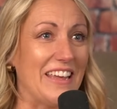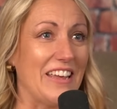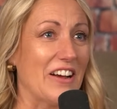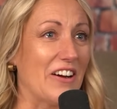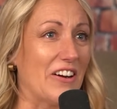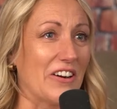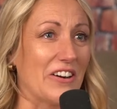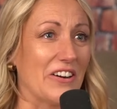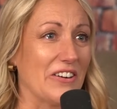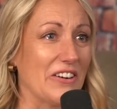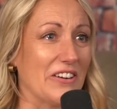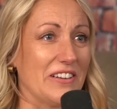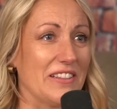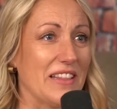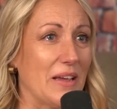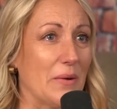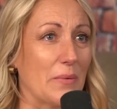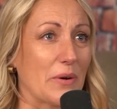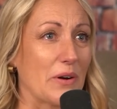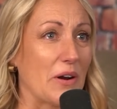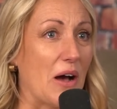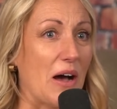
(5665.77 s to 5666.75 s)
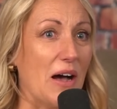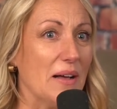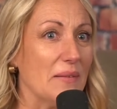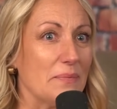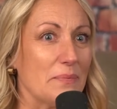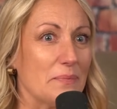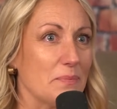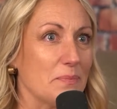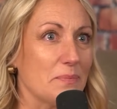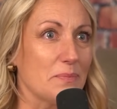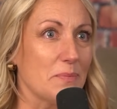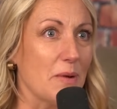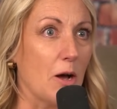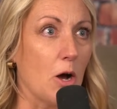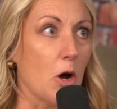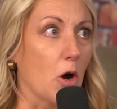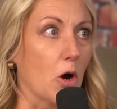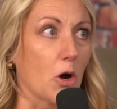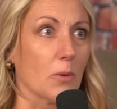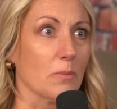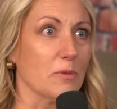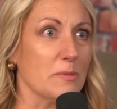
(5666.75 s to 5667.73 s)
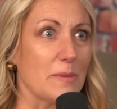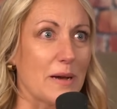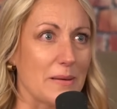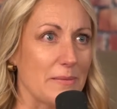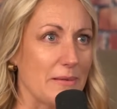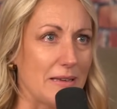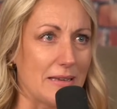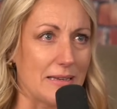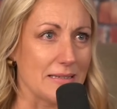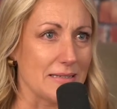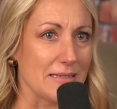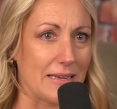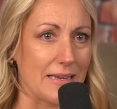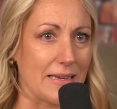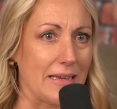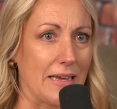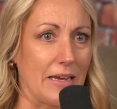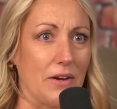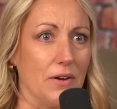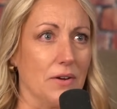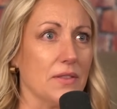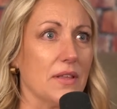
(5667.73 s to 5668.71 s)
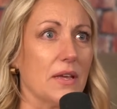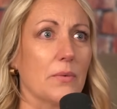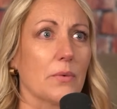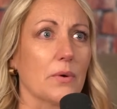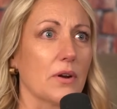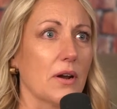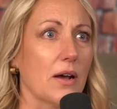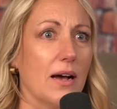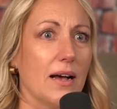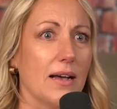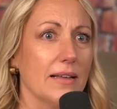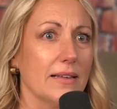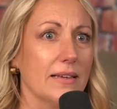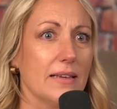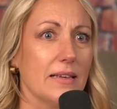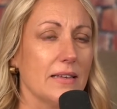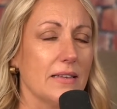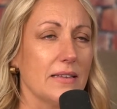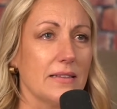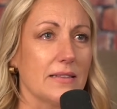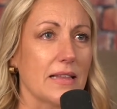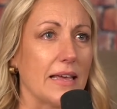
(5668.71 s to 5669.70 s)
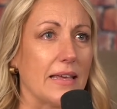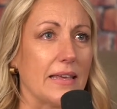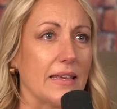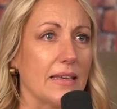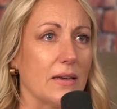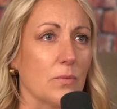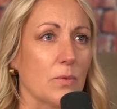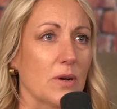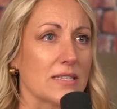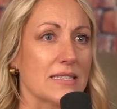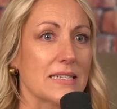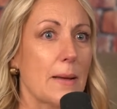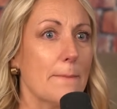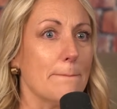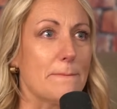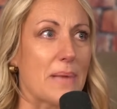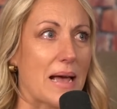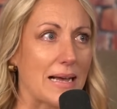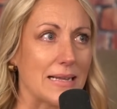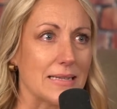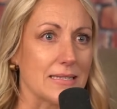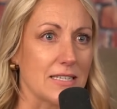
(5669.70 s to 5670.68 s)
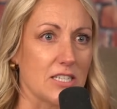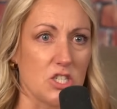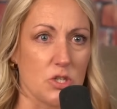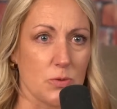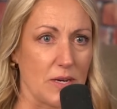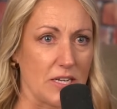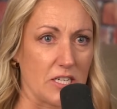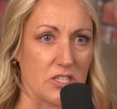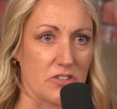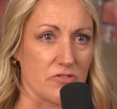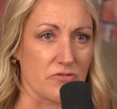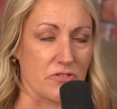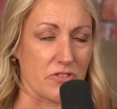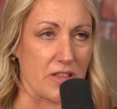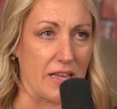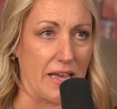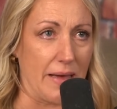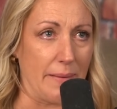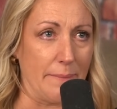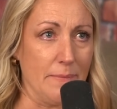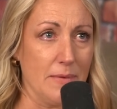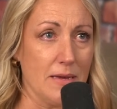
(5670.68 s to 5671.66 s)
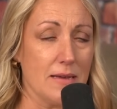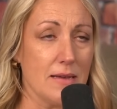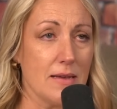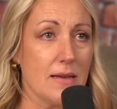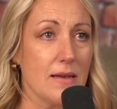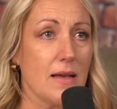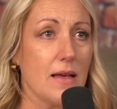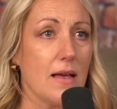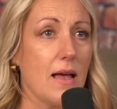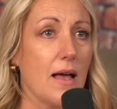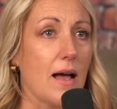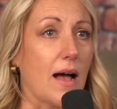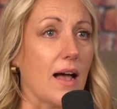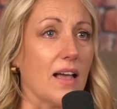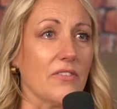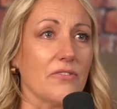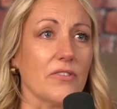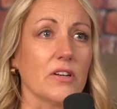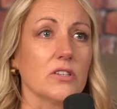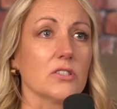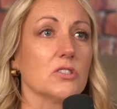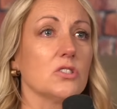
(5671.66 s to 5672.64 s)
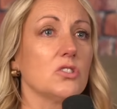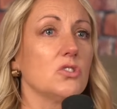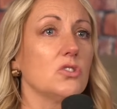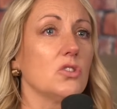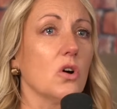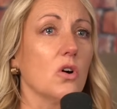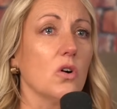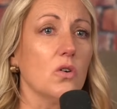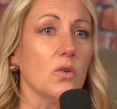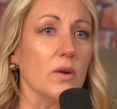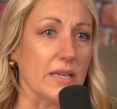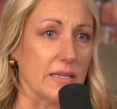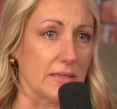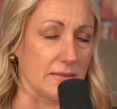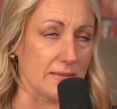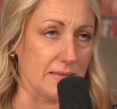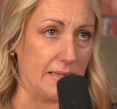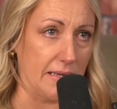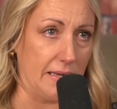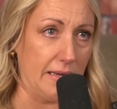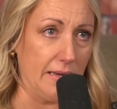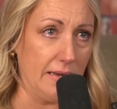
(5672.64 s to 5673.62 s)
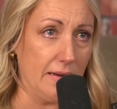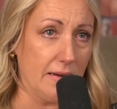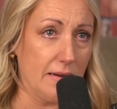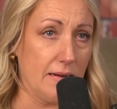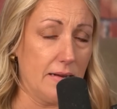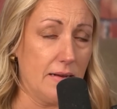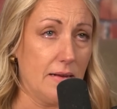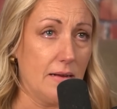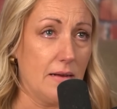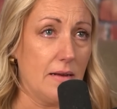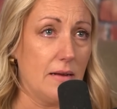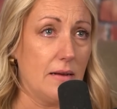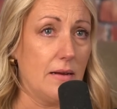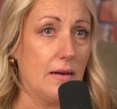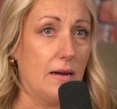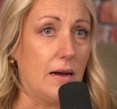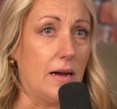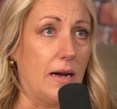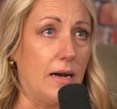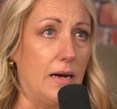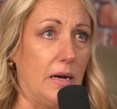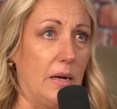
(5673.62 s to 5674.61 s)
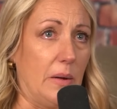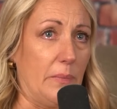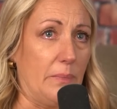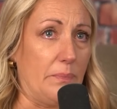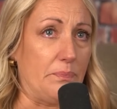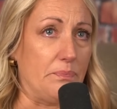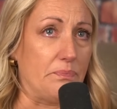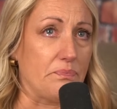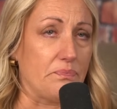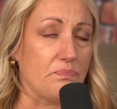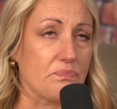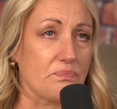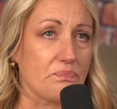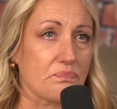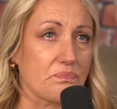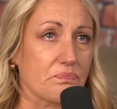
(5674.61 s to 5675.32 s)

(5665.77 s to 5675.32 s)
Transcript: they are they were not harmed by being in daycare. They were not like it wasn't a bad situation for them. I felt so guilty. Um,